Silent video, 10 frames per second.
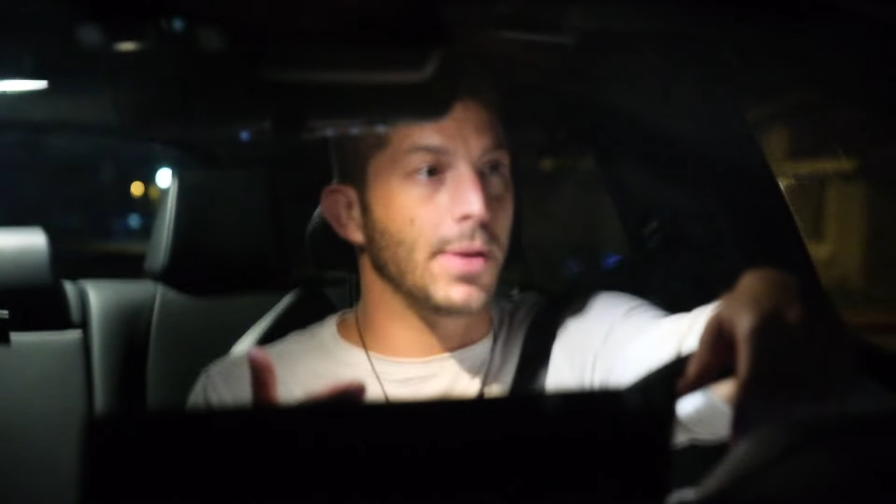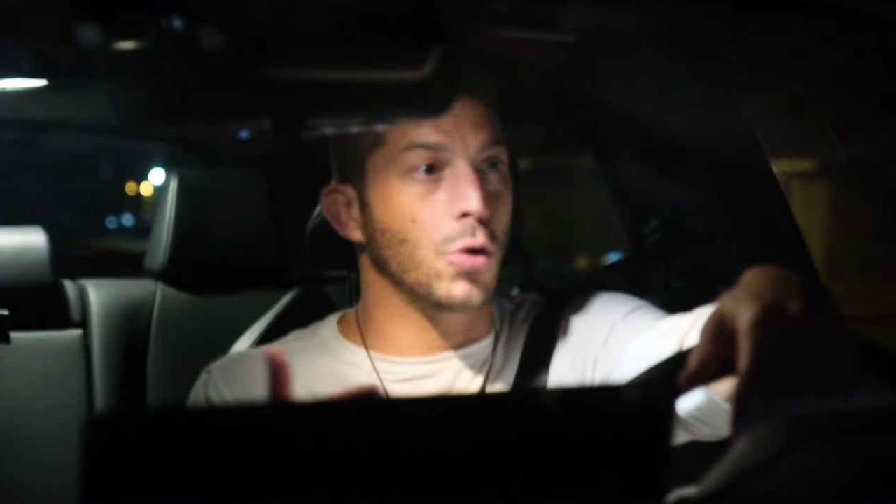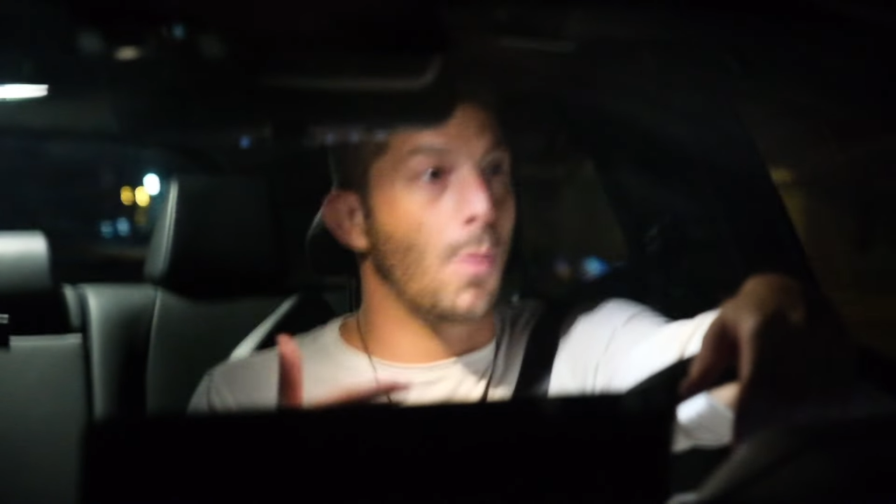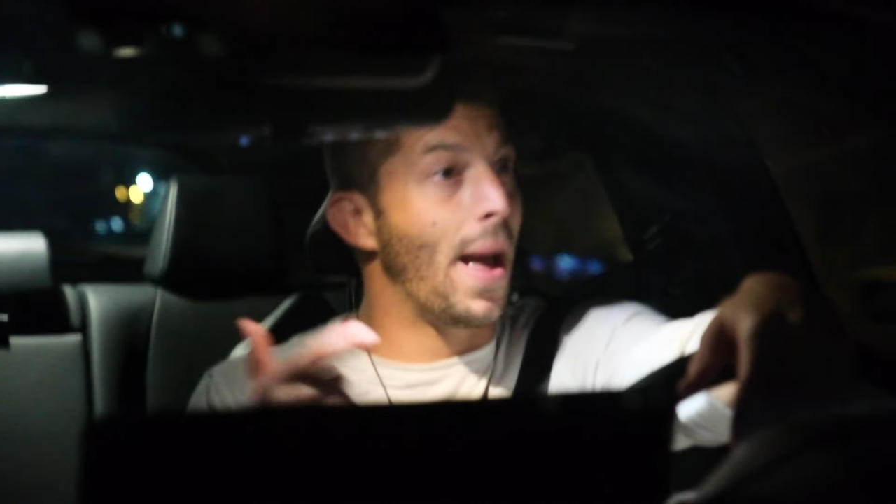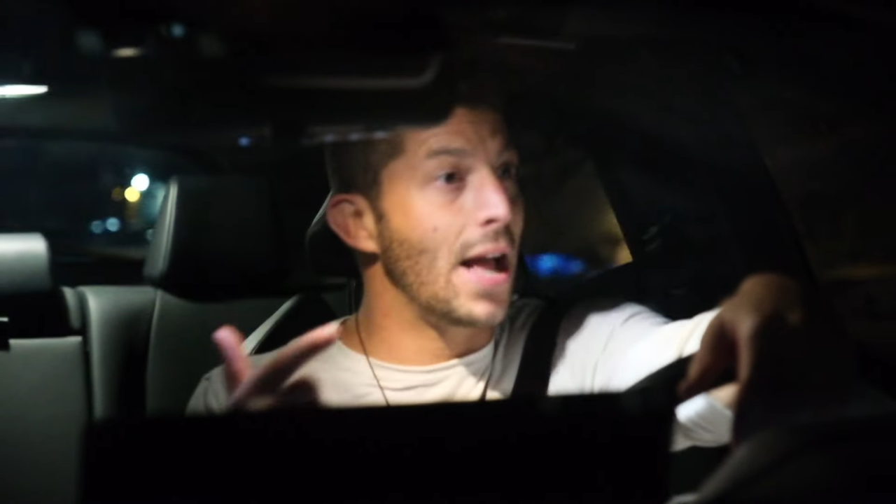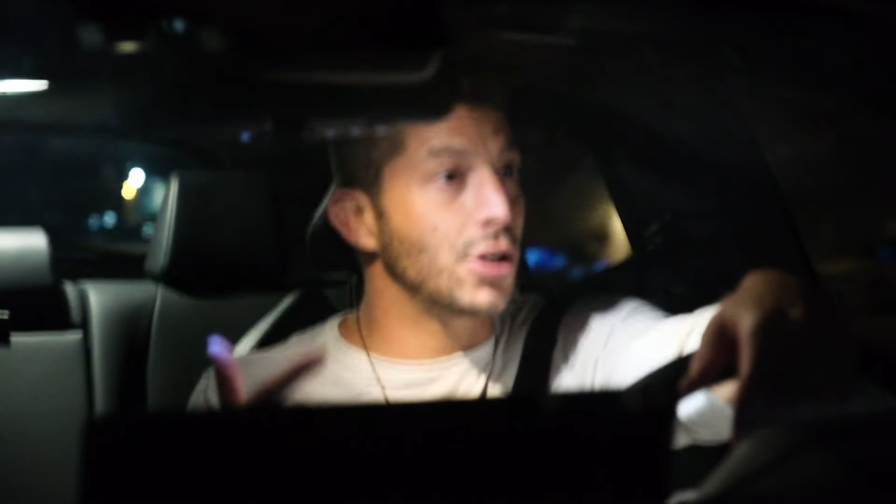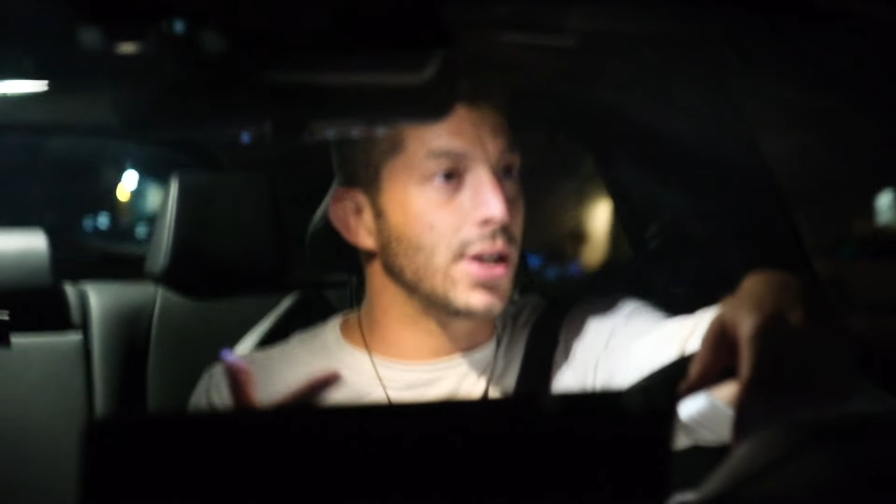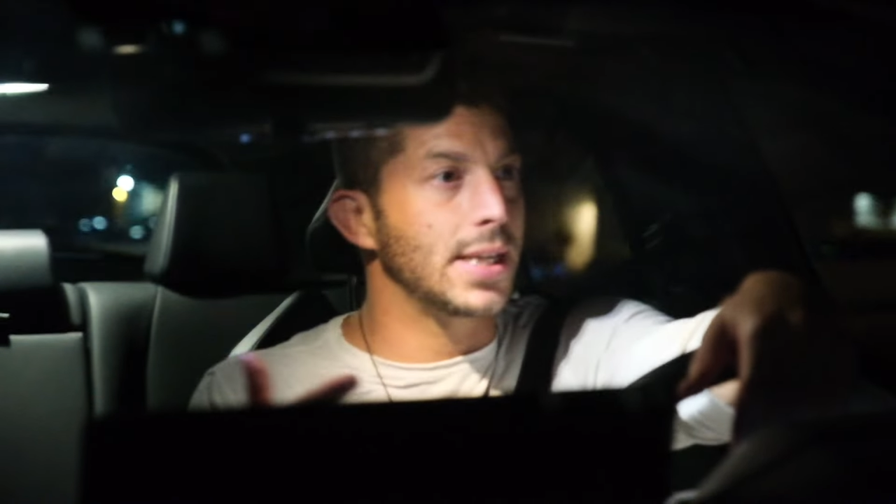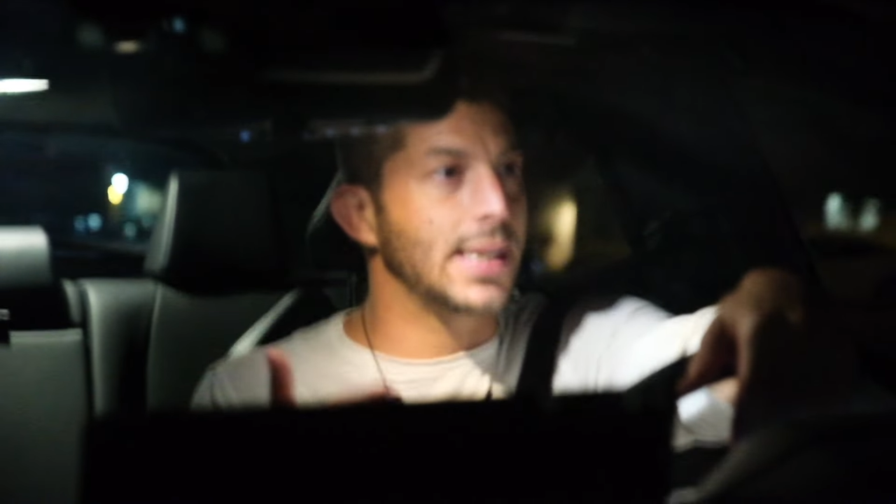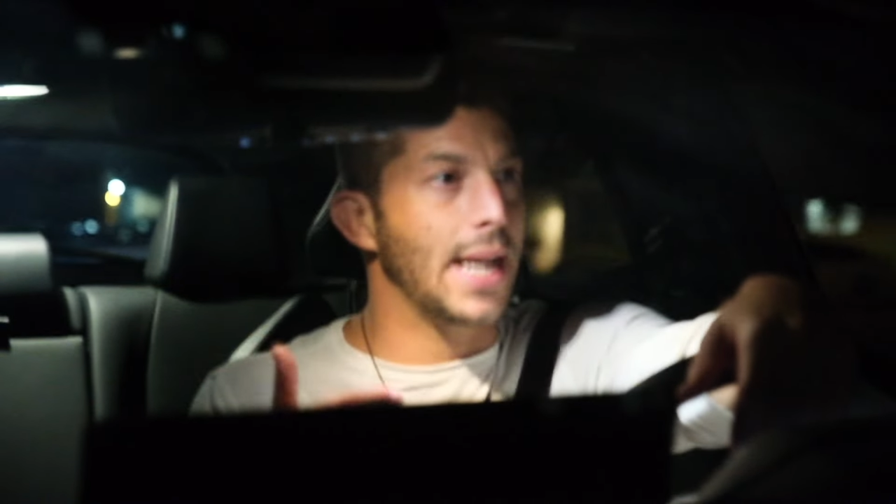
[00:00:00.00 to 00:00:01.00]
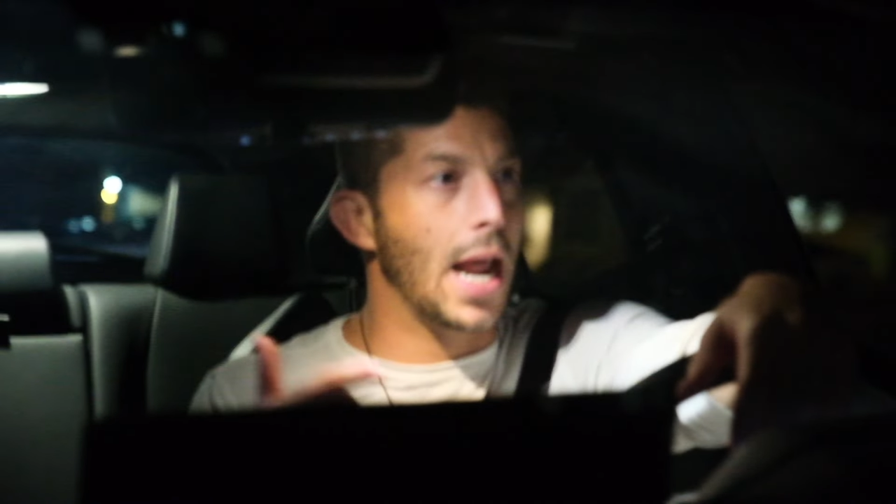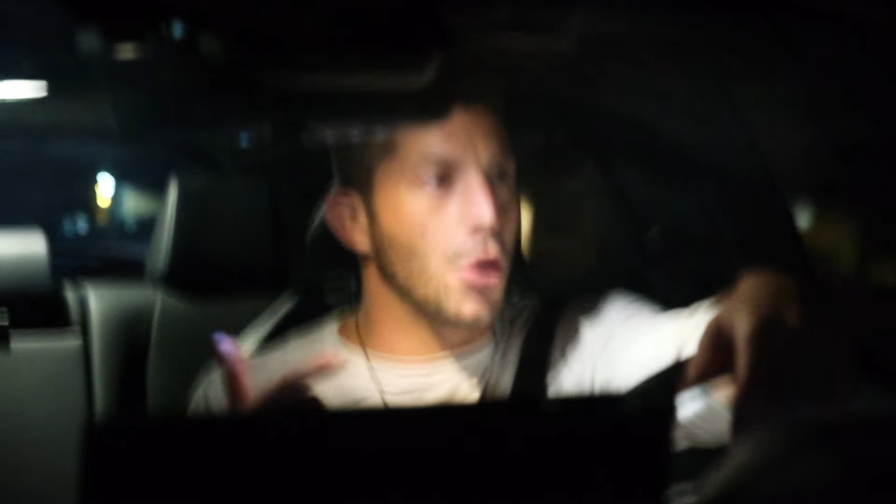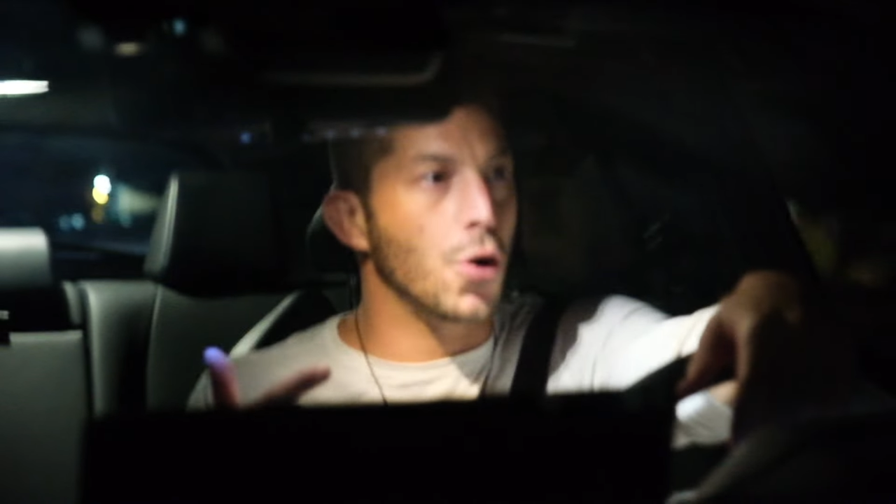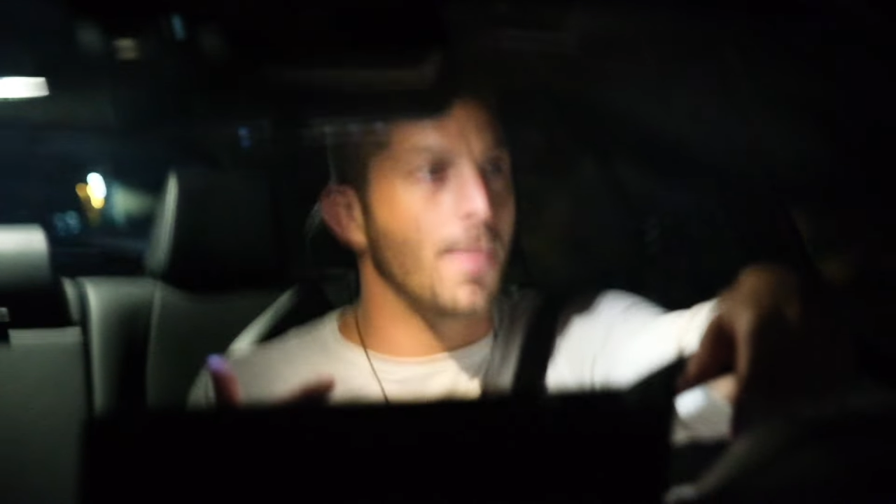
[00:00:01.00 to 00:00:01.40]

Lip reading: So imagine a standard